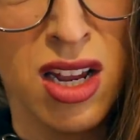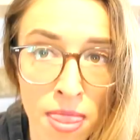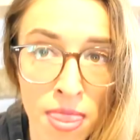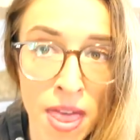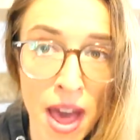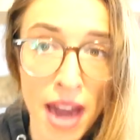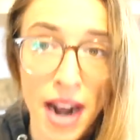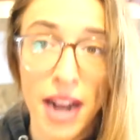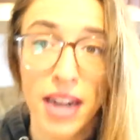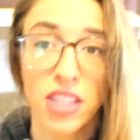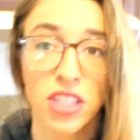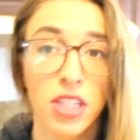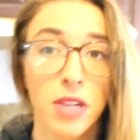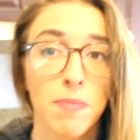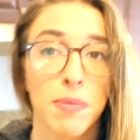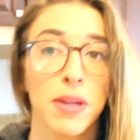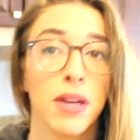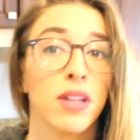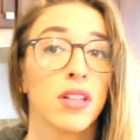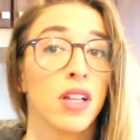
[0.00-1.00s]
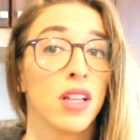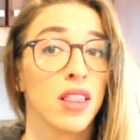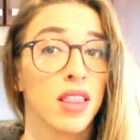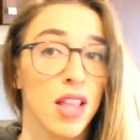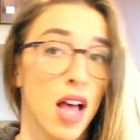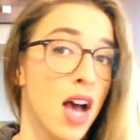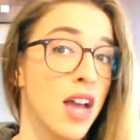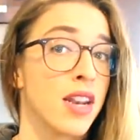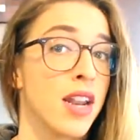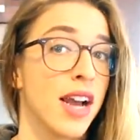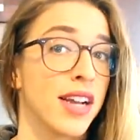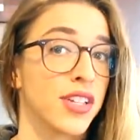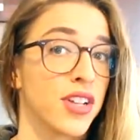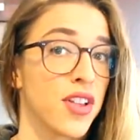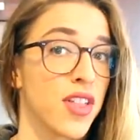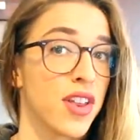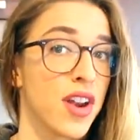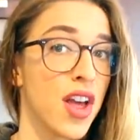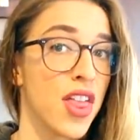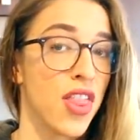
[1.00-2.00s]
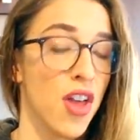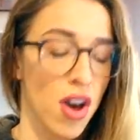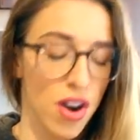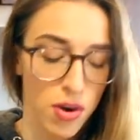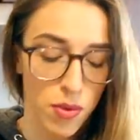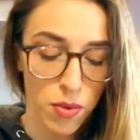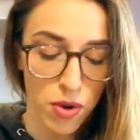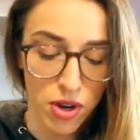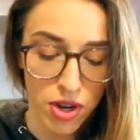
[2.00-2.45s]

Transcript: That actually peeled a lot nicer than I thought it